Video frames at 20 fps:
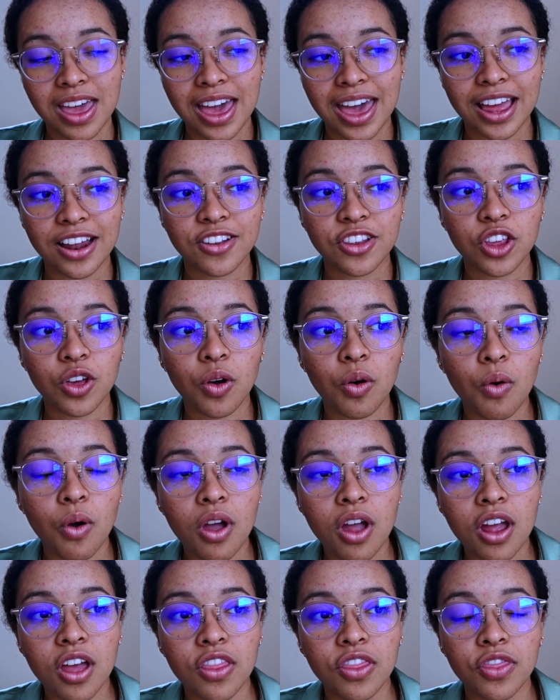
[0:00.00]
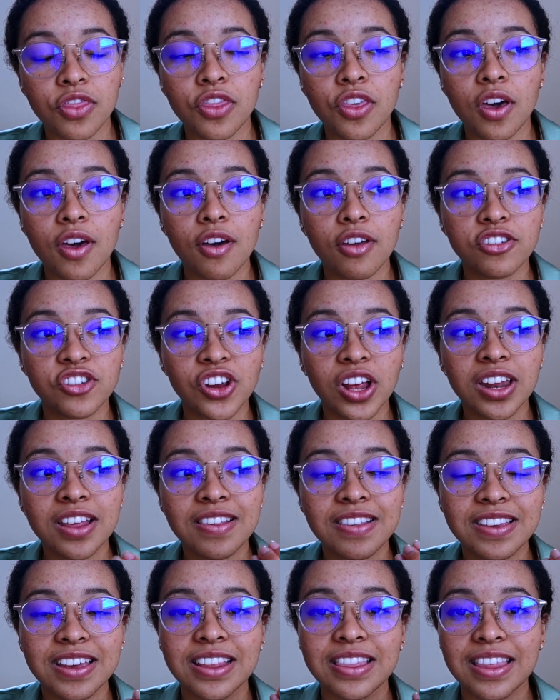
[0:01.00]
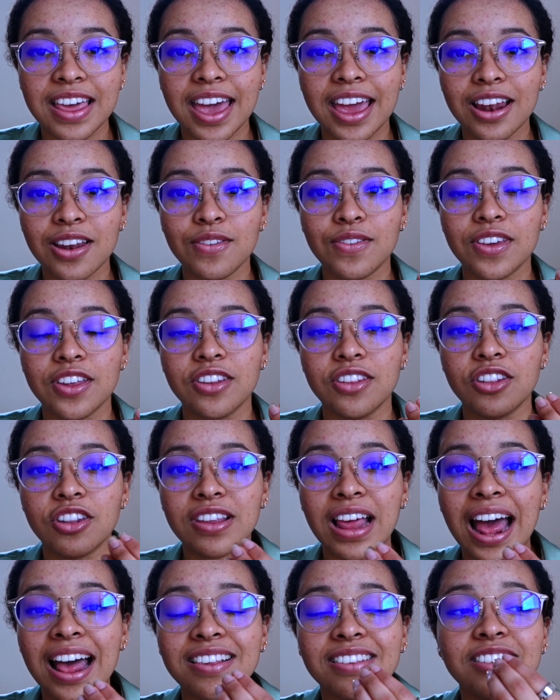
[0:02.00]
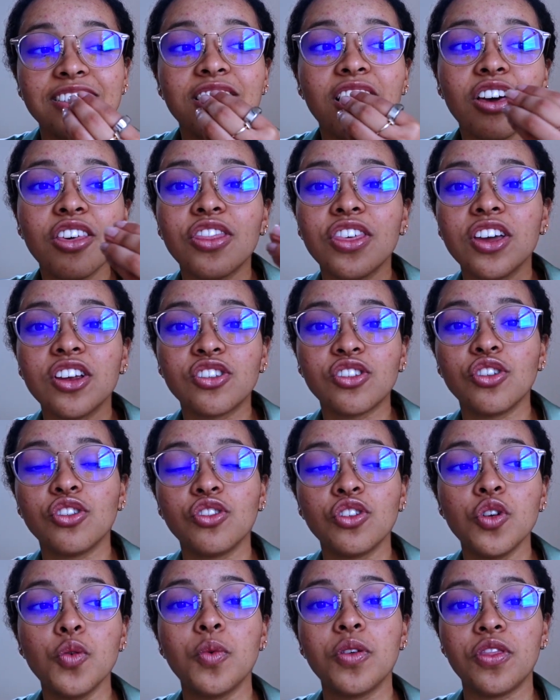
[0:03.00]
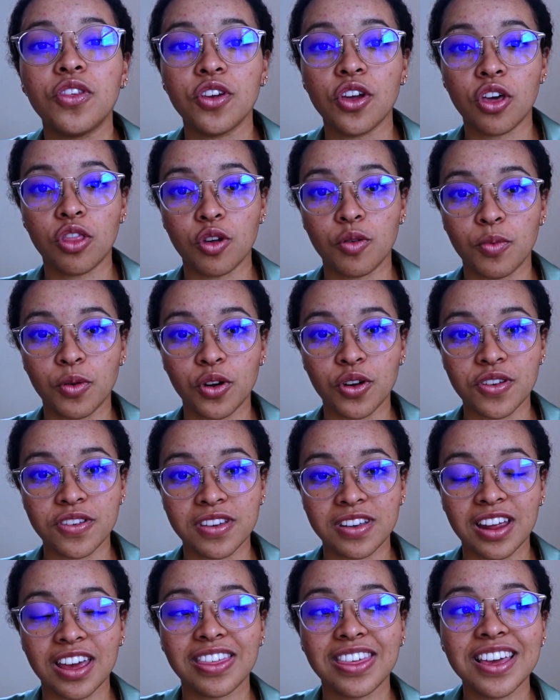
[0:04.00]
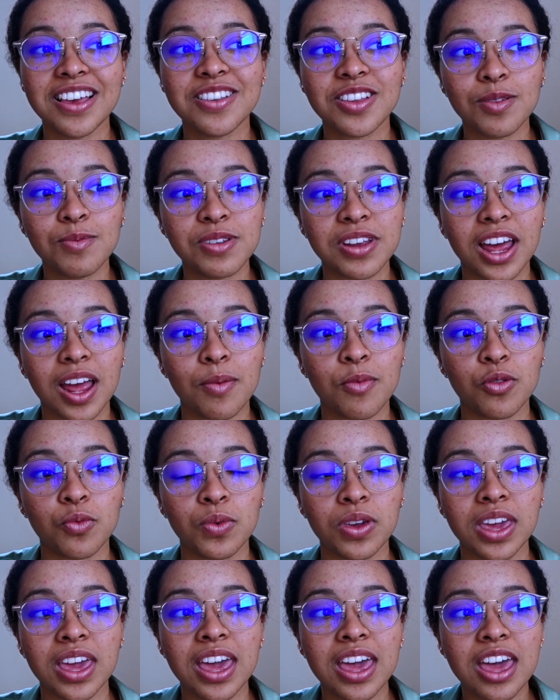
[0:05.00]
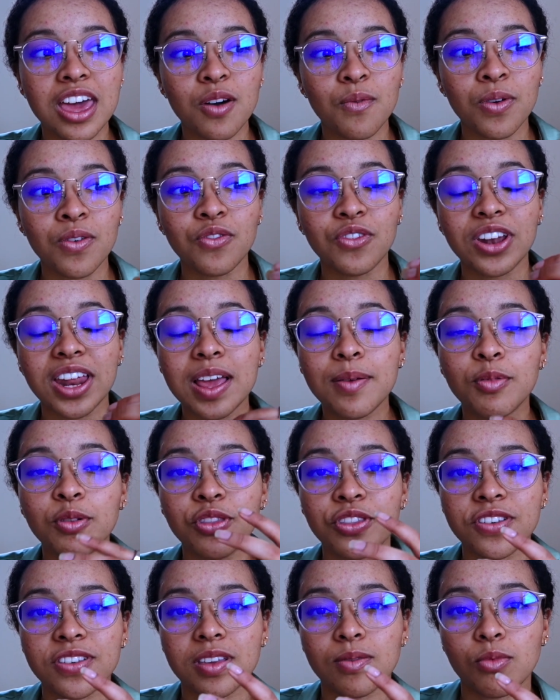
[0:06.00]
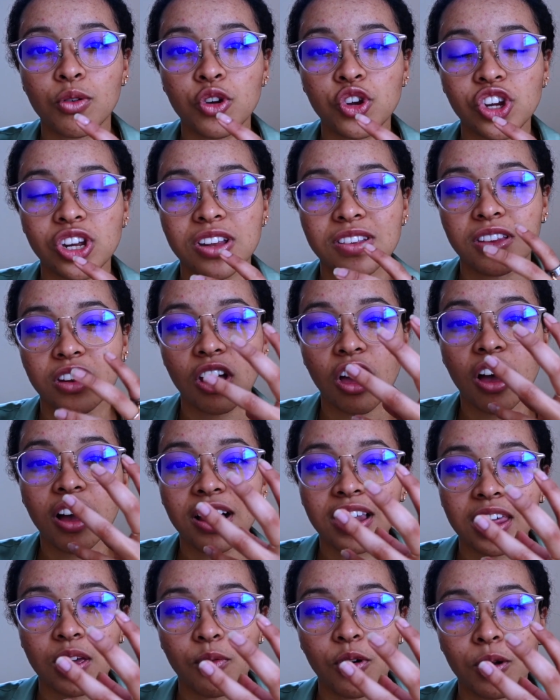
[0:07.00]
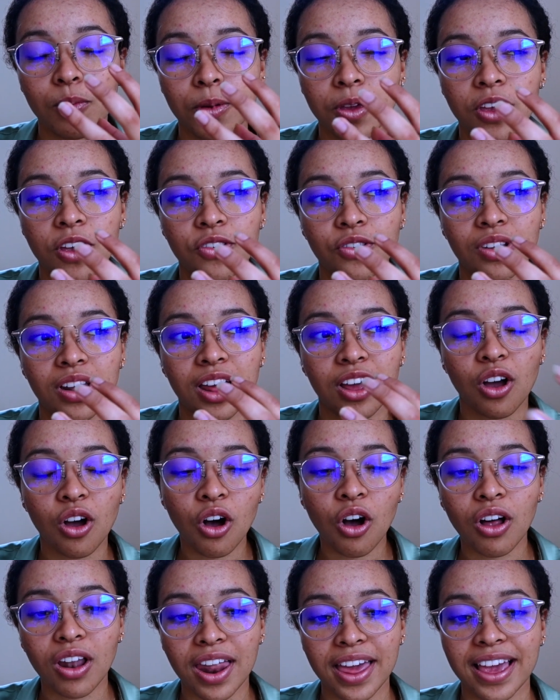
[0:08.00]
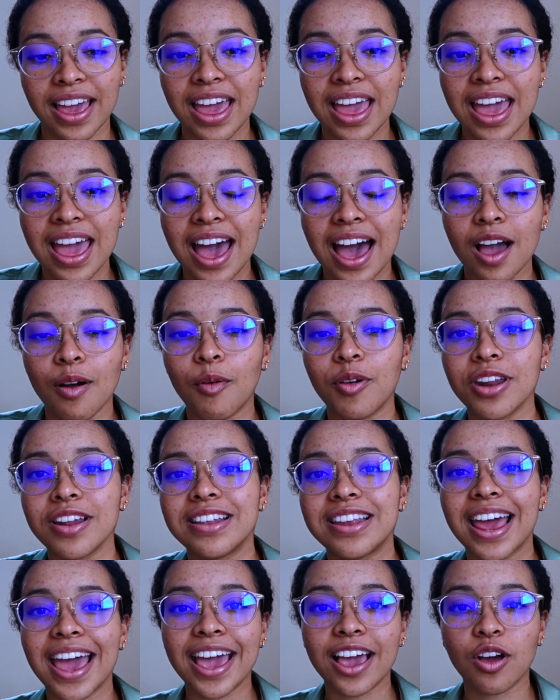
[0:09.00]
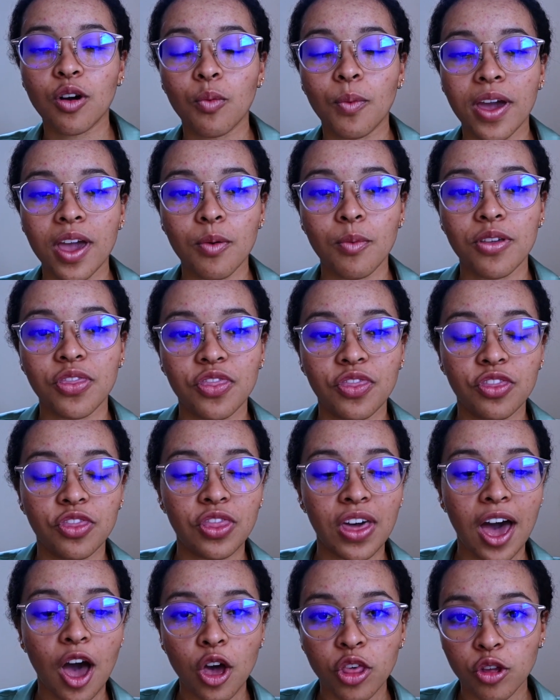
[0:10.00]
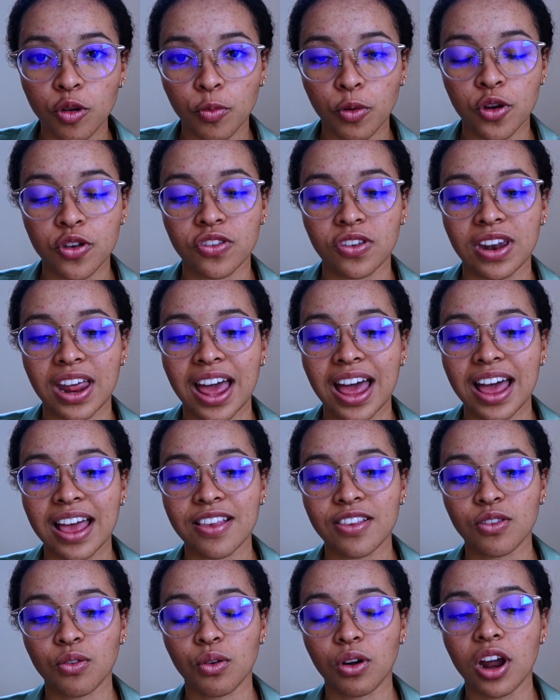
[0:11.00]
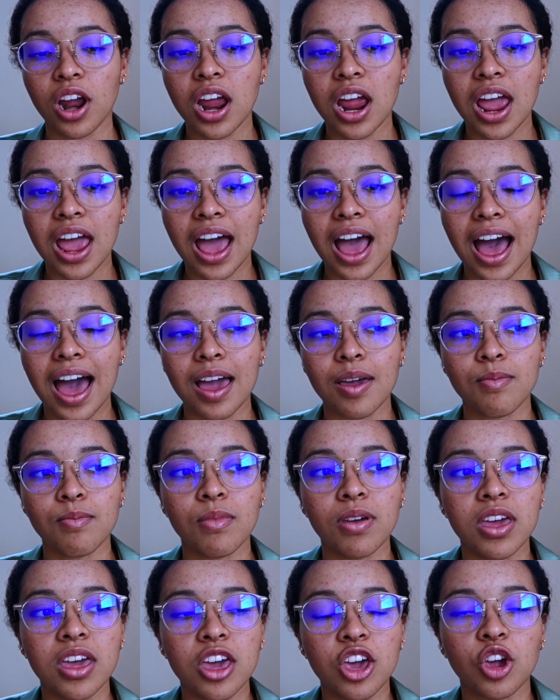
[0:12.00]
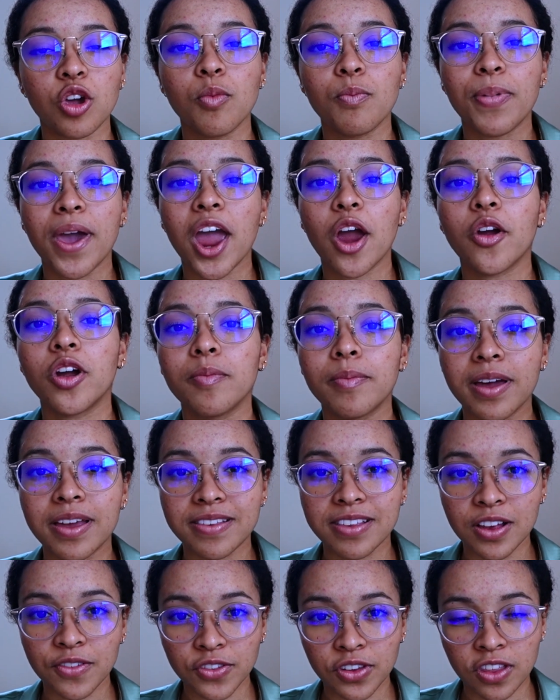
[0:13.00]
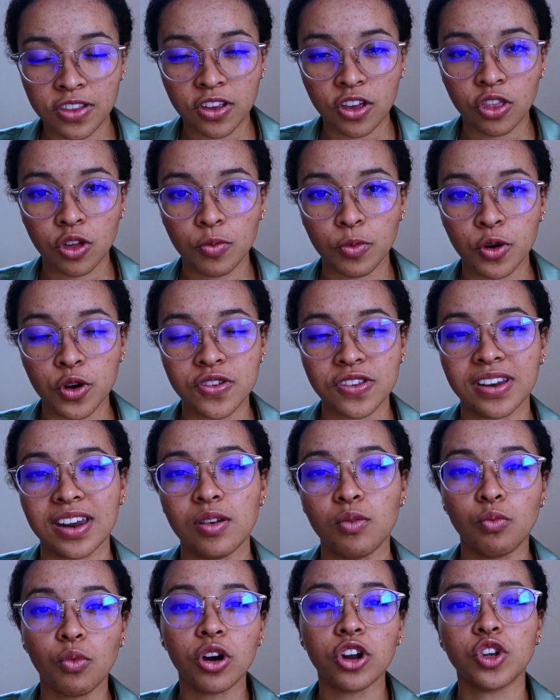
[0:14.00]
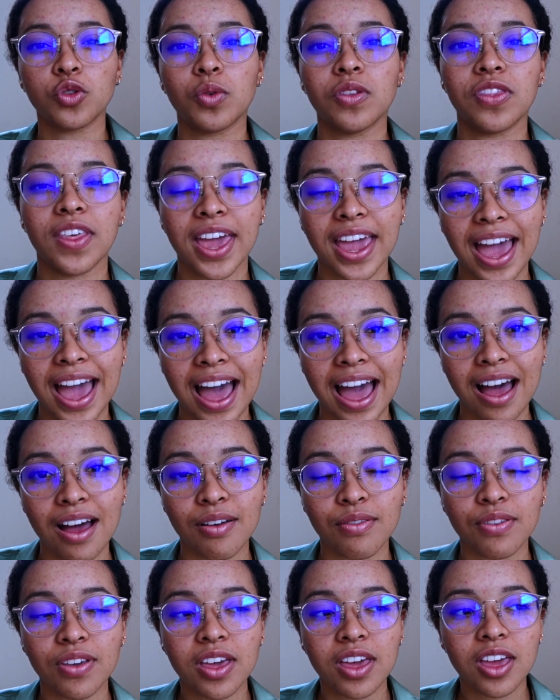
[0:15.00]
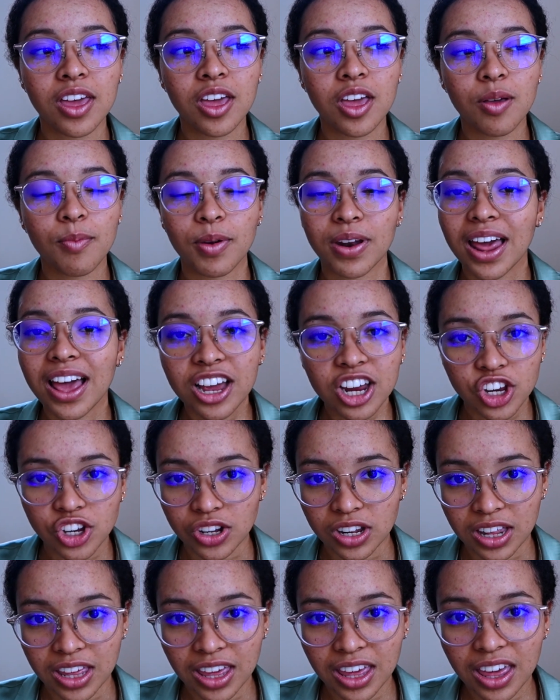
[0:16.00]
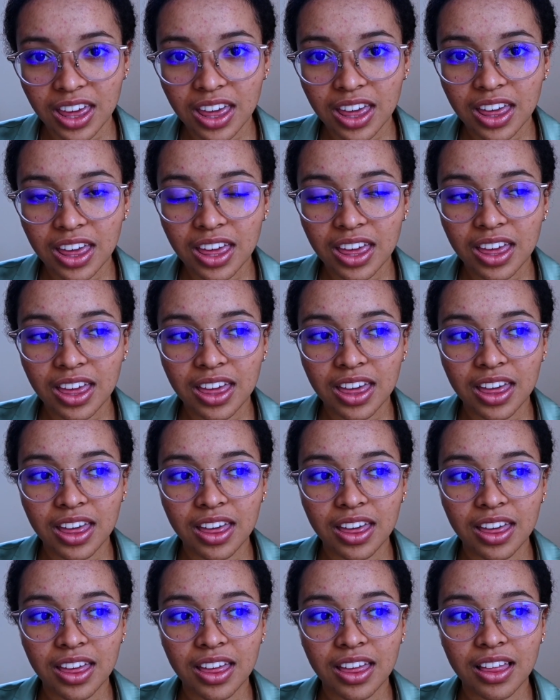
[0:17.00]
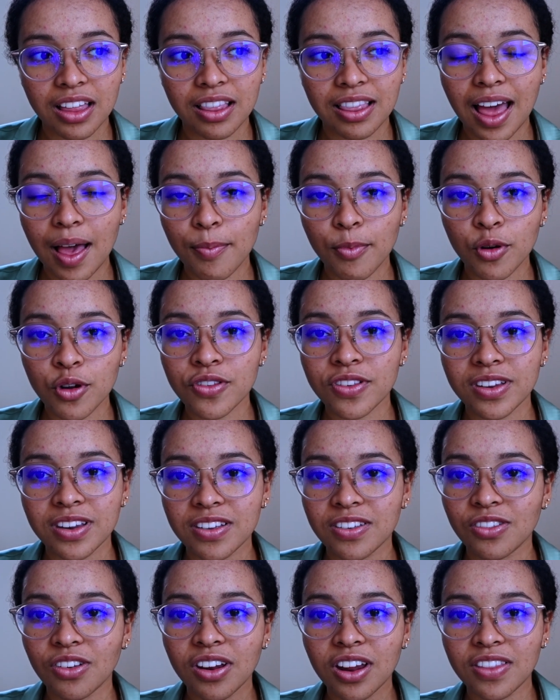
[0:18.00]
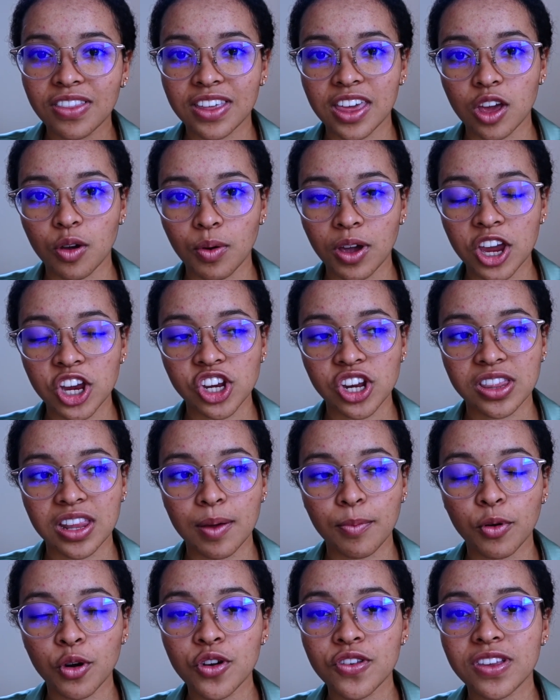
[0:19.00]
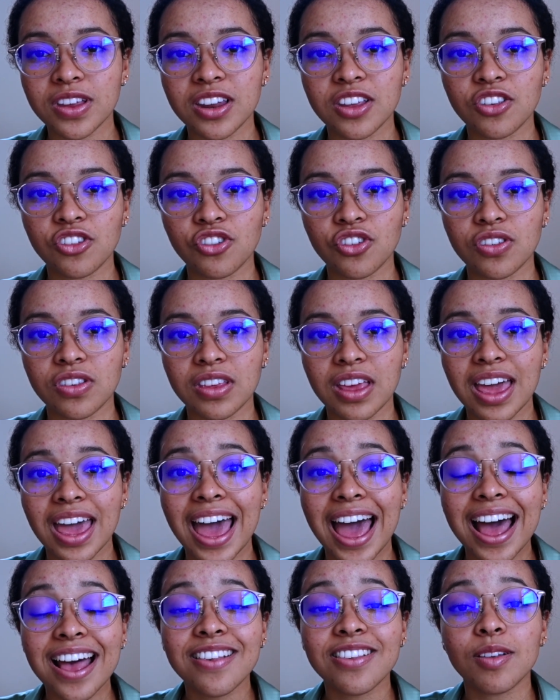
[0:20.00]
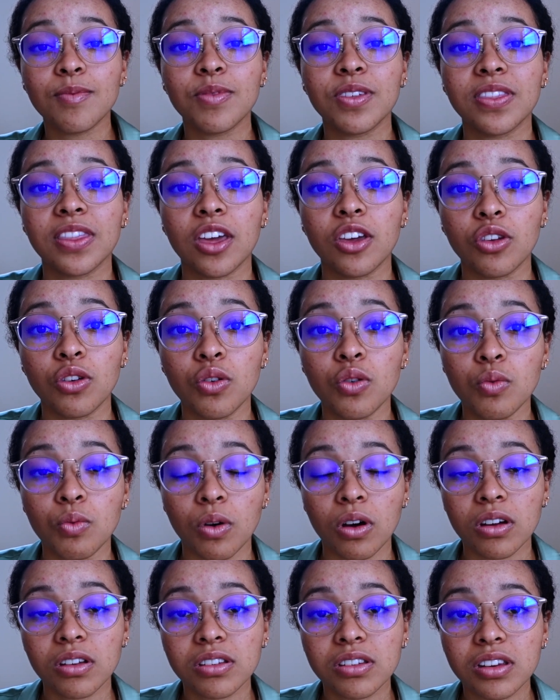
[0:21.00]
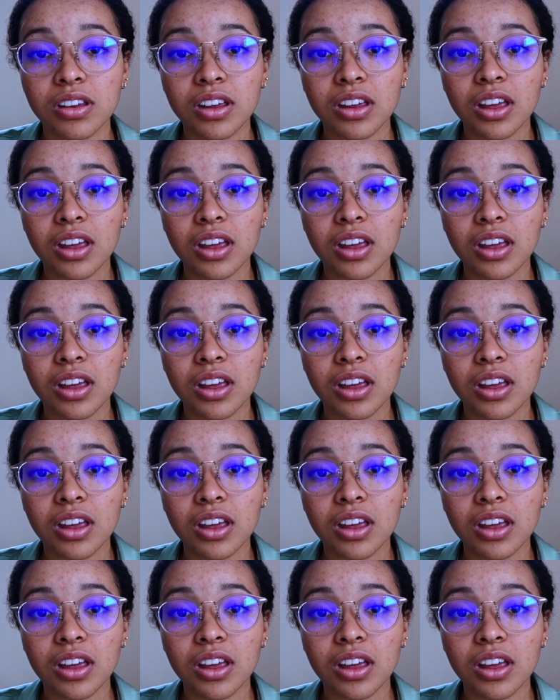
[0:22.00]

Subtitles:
And so the jealousy and the envy has nothing to do with the other person. I think sometimes we've labeled this emotion as an ugly one because you're like, oh, like, I want to take away what that other person has, or I'm comparing myself to this other person and want what they have. But actually, that person is not in the equation. That person has something that you want.